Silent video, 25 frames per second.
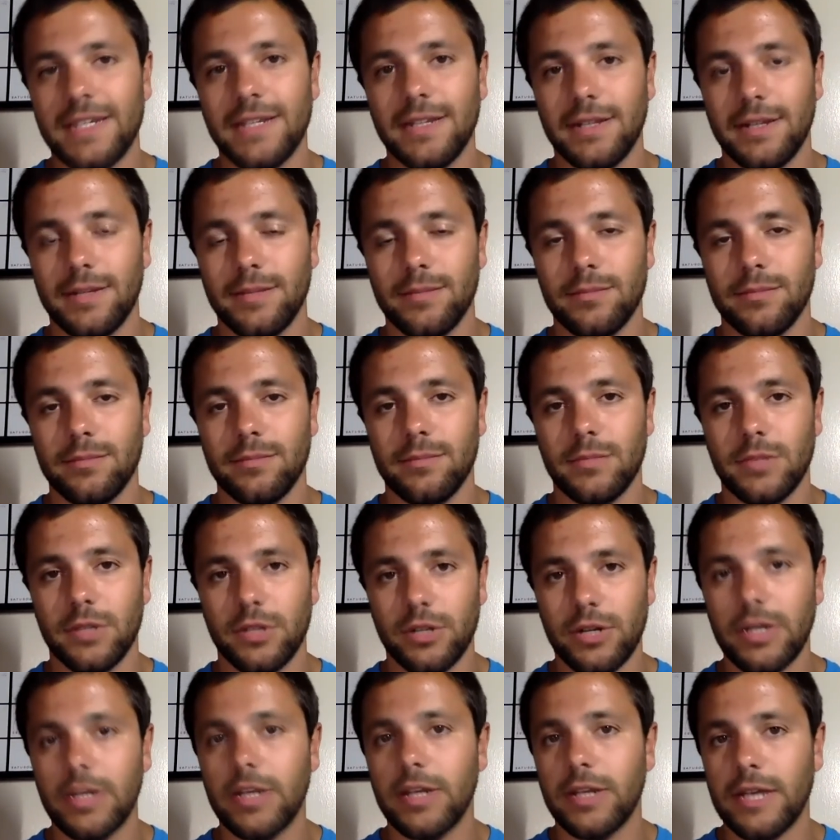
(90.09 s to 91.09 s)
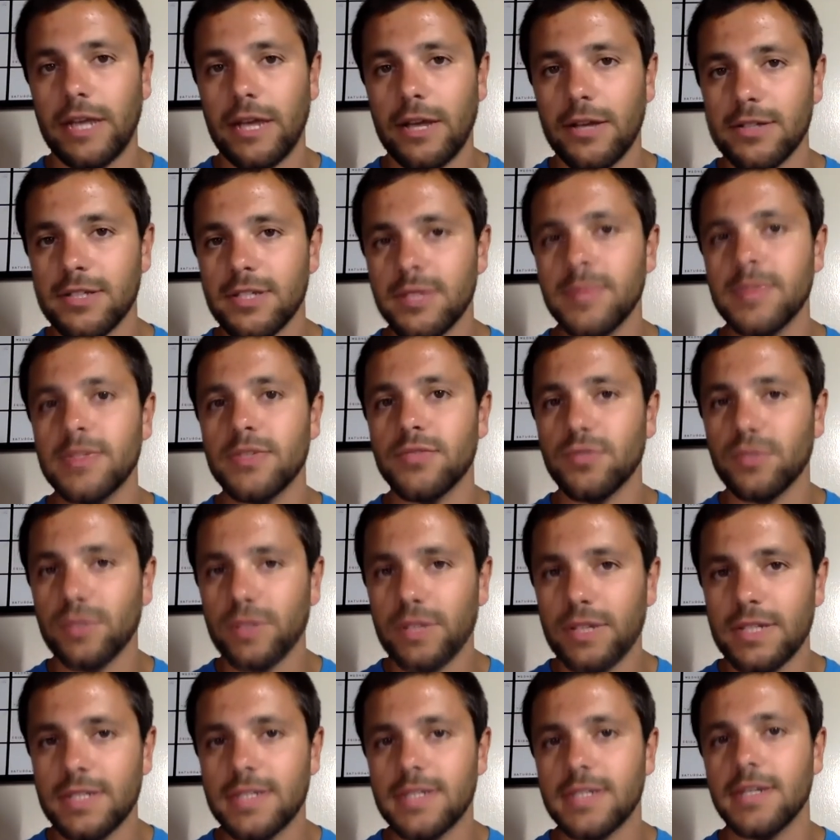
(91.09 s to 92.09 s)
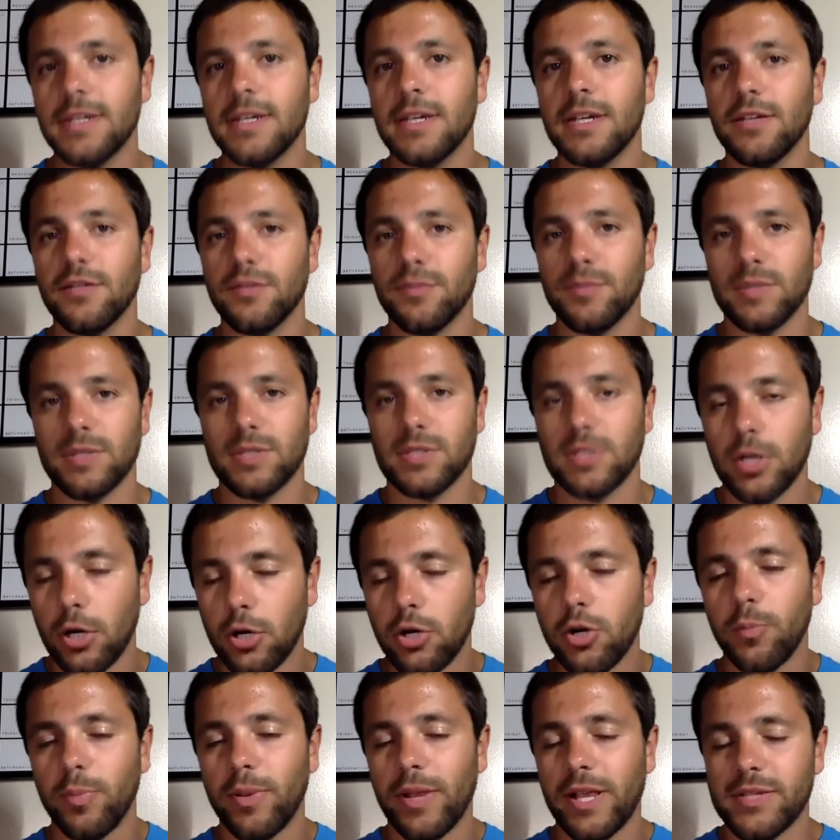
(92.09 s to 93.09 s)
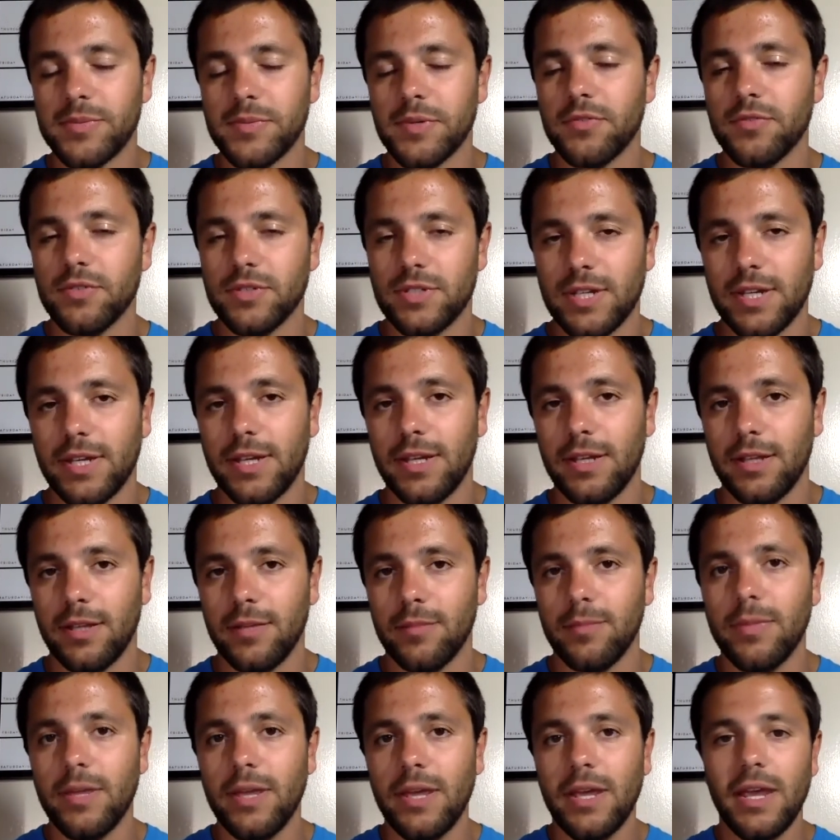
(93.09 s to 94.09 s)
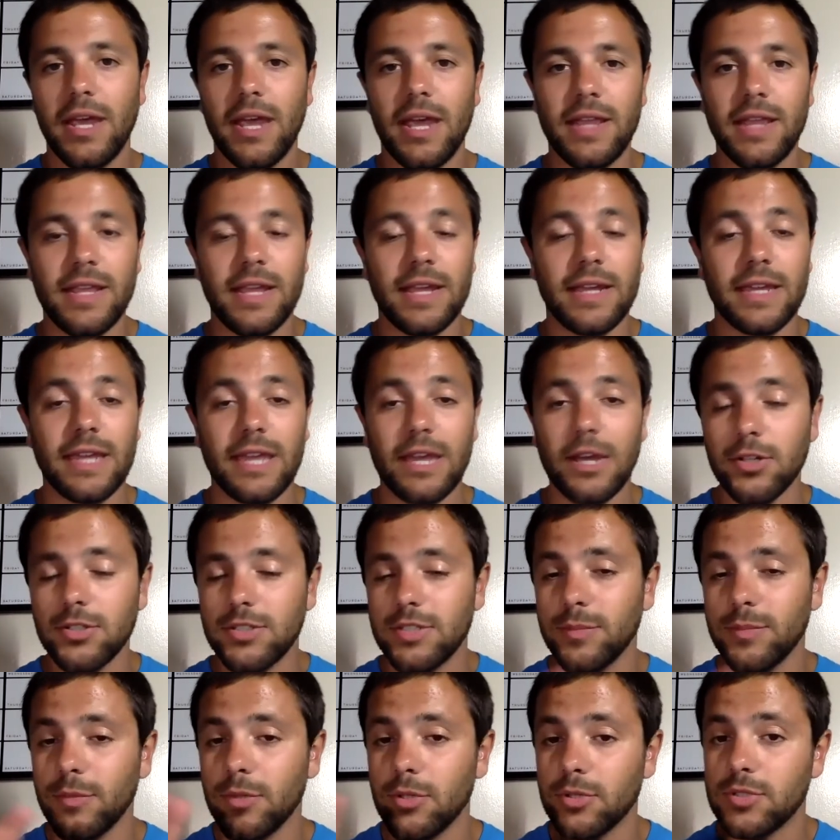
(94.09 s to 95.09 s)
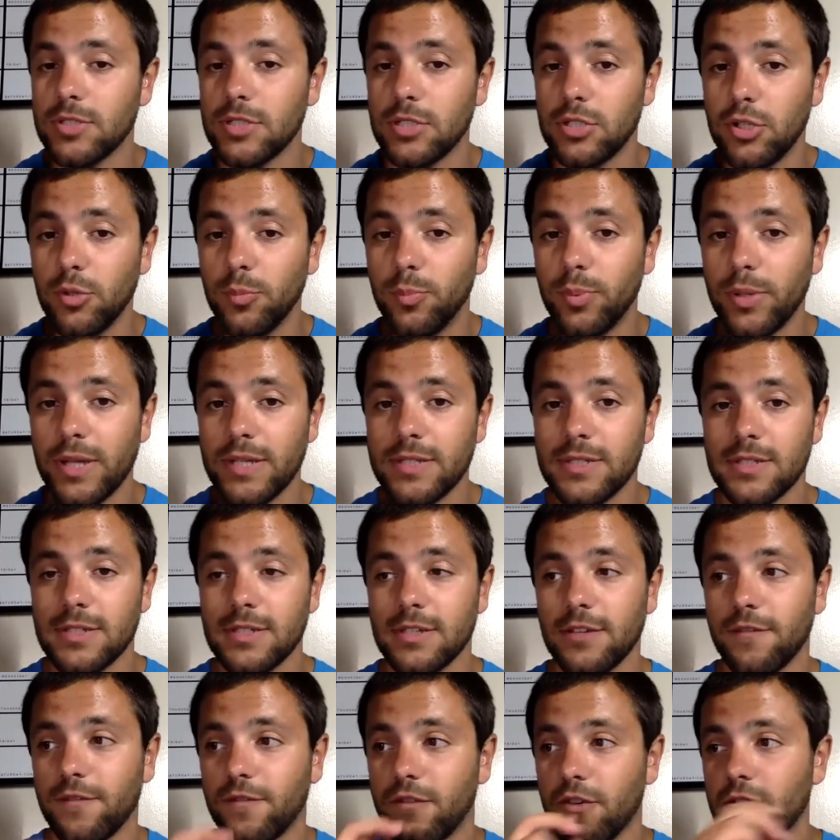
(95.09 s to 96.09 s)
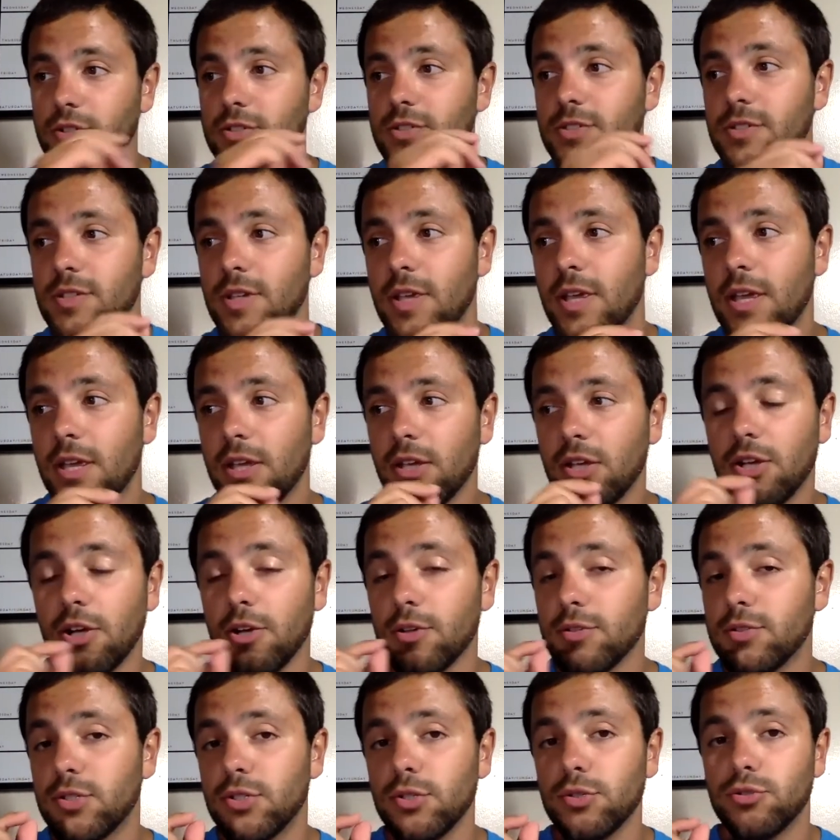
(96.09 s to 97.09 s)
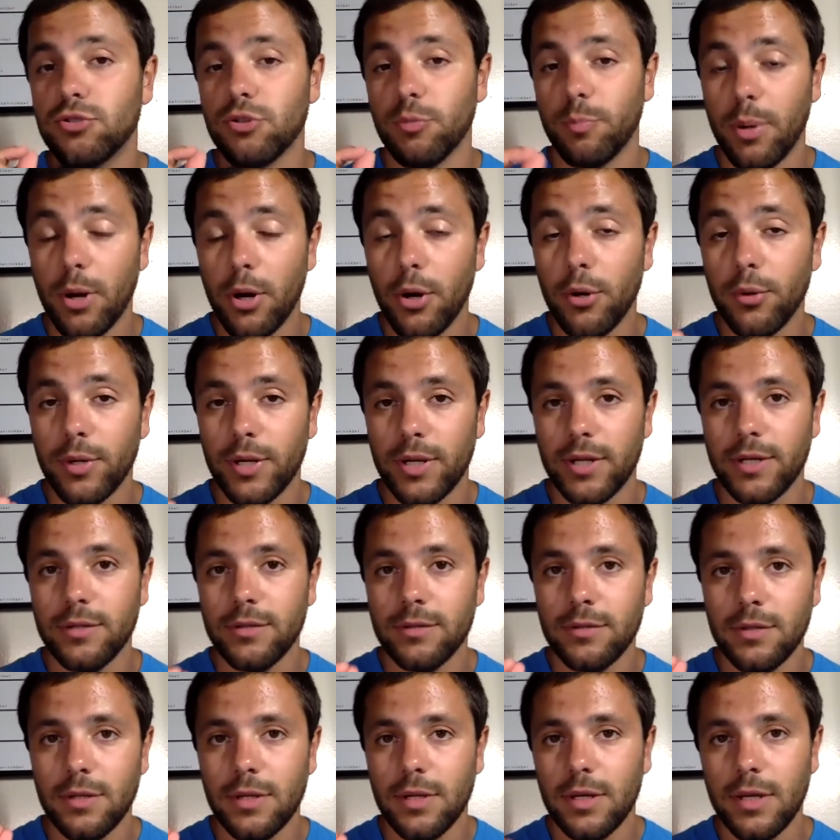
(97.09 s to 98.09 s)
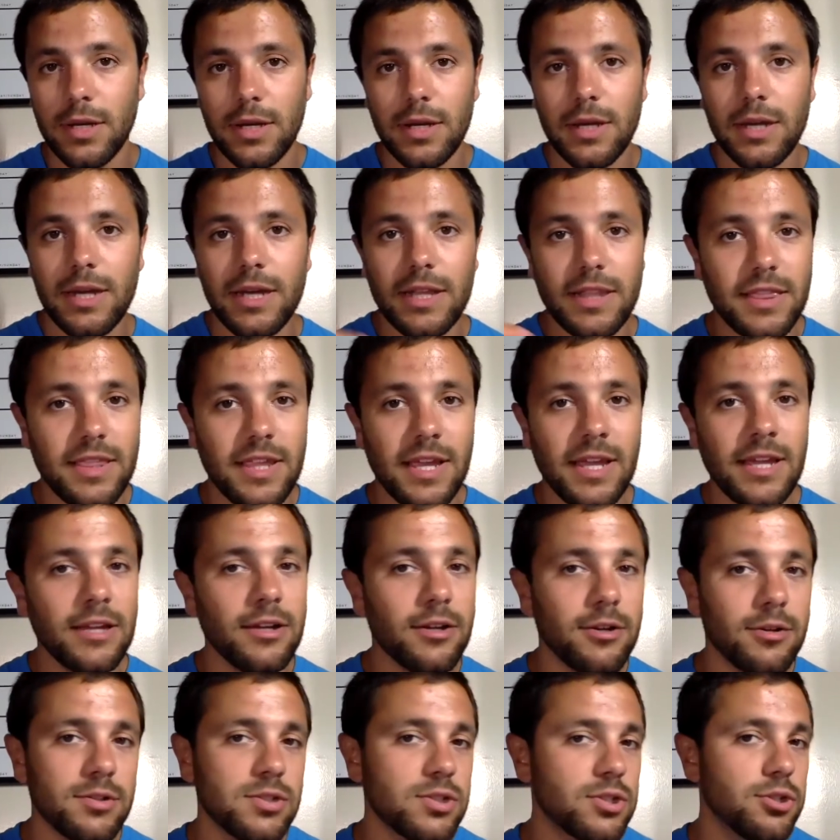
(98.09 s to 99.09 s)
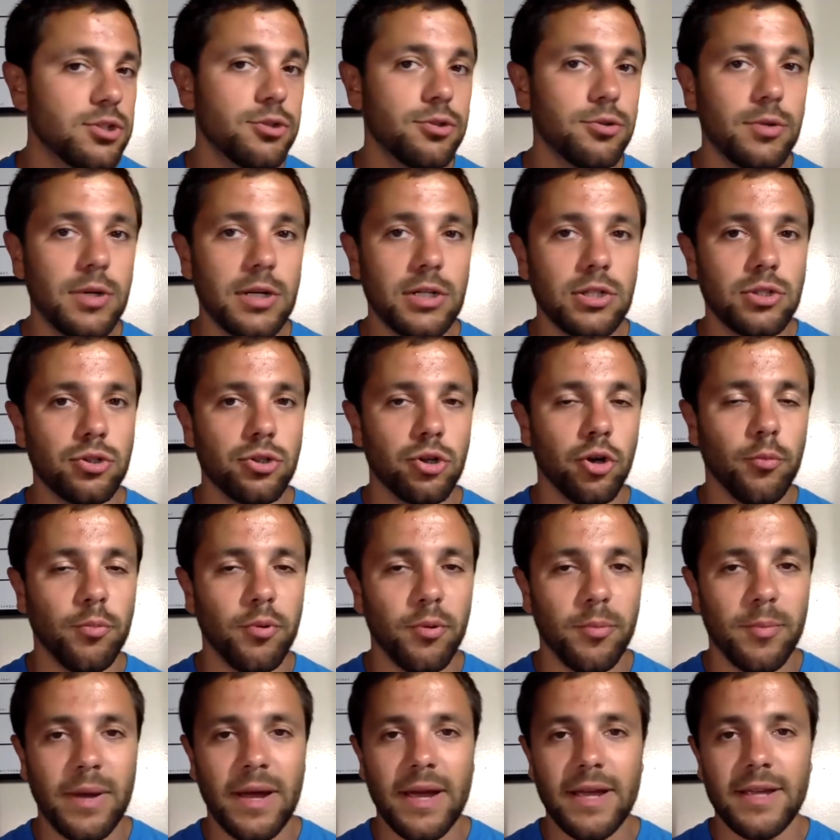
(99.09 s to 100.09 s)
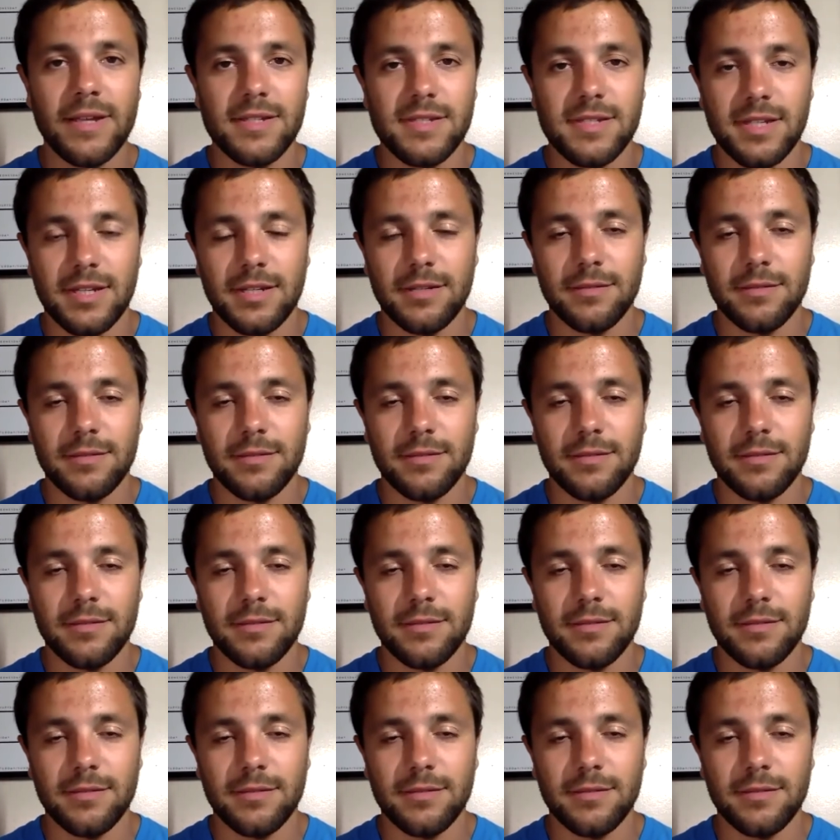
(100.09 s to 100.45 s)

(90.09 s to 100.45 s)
All right, calcium is released from the sarcoplasmic reticulum, and that calcium goes to two places. It first goes to troponin, it then goes to tropomyosin.